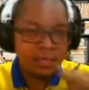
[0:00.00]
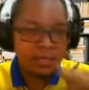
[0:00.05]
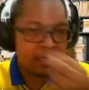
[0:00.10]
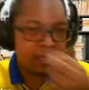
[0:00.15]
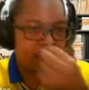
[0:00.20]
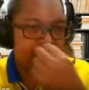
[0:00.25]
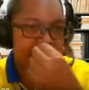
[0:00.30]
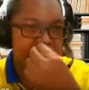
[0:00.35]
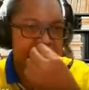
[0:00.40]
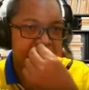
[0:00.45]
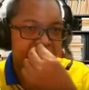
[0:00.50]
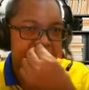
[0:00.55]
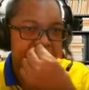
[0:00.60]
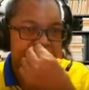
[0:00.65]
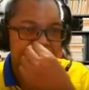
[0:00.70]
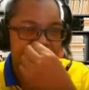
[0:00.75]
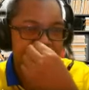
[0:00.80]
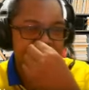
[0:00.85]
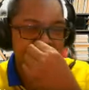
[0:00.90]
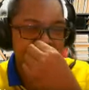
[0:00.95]
this is
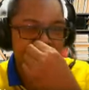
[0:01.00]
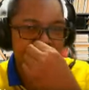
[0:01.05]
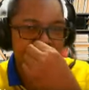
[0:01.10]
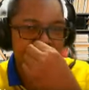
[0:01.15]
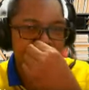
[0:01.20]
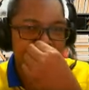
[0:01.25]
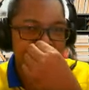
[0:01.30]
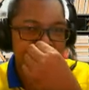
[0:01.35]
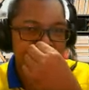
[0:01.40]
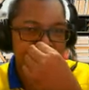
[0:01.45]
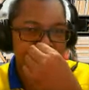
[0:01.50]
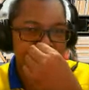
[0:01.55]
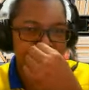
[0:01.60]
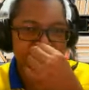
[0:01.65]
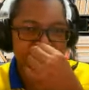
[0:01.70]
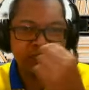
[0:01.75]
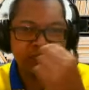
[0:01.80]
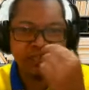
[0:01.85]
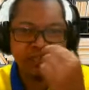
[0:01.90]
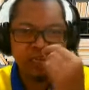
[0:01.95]
the what we call the
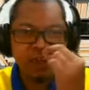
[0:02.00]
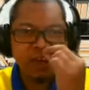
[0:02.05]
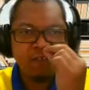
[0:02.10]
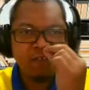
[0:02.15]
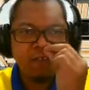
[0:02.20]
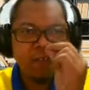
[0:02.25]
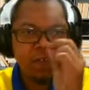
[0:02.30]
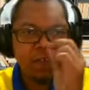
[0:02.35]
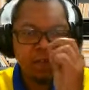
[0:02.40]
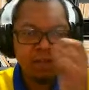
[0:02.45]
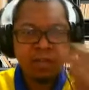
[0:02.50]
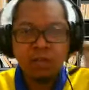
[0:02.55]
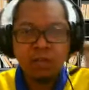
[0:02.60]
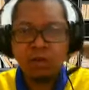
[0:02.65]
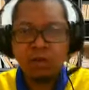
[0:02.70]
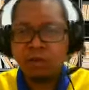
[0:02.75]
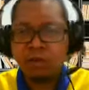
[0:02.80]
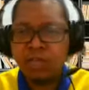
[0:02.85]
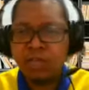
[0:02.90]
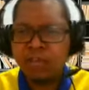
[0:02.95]
reflection of the
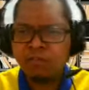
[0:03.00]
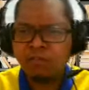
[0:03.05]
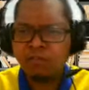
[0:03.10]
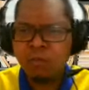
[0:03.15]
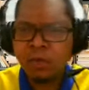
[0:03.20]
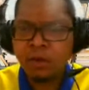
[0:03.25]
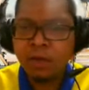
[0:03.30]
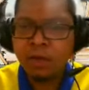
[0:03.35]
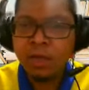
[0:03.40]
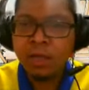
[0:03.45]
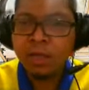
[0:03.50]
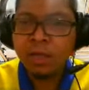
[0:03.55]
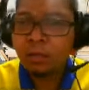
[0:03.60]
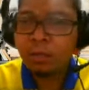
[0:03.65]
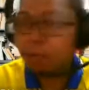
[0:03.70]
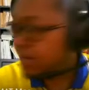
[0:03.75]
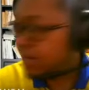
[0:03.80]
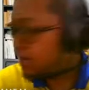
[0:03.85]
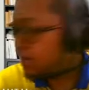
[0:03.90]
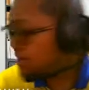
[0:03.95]
concave mirror.
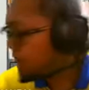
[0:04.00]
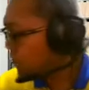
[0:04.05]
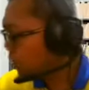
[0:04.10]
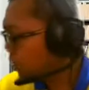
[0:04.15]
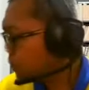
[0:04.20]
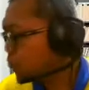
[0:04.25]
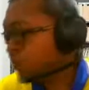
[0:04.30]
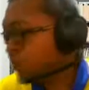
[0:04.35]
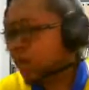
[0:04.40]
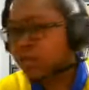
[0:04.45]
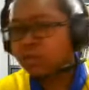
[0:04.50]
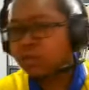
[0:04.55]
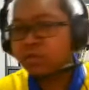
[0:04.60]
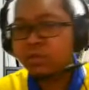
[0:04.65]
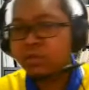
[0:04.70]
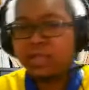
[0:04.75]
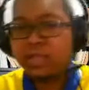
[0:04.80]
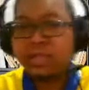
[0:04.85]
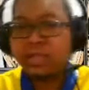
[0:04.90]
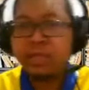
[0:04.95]
But in Form 1, you
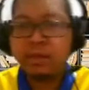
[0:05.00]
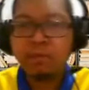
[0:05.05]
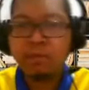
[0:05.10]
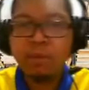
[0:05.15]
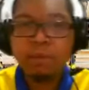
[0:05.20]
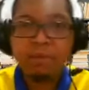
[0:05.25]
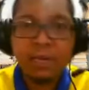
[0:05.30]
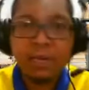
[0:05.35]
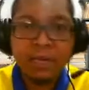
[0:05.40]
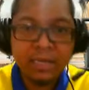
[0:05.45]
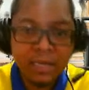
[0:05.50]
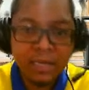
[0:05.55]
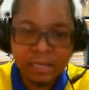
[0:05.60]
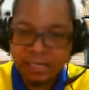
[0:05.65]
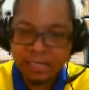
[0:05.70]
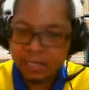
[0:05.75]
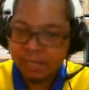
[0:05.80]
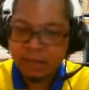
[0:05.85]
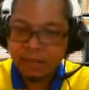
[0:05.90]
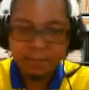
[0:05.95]
just remember
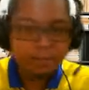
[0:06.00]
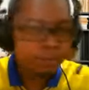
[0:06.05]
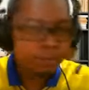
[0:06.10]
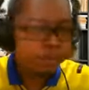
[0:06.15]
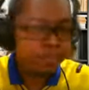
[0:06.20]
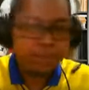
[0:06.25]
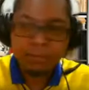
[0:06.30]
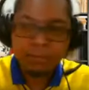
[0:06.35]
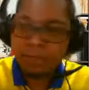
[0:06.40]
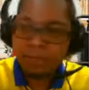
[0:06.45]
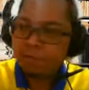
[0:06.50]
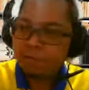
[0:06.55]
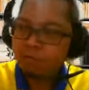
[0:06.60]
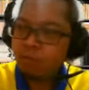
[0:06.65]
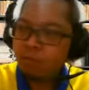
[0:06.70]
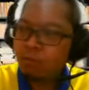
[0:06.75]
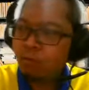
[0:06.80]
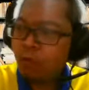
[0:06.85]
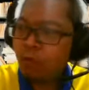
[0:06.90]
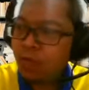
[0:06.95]
this. In
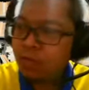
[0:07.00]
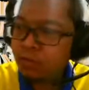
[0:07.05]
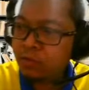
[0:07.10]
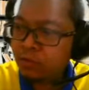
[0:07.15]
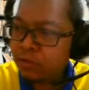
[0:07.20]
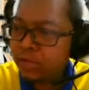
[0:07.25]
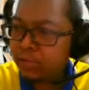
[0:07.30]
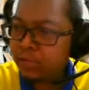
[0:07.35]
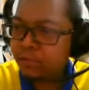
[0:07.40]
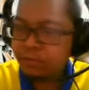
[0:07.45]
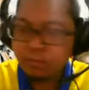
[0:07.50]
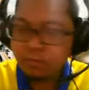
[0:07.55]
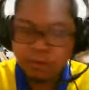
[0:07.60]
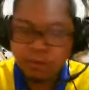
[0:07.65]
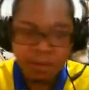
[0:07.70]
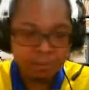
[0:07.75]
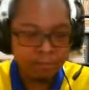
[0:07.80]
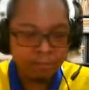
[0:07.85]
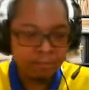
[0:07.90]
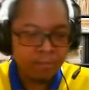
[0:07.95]
Form 1, you just
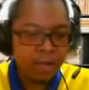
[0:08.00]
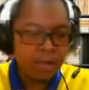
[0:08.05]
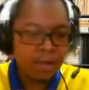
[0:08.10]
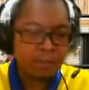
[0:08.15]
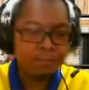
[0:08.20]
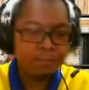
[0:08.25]
remember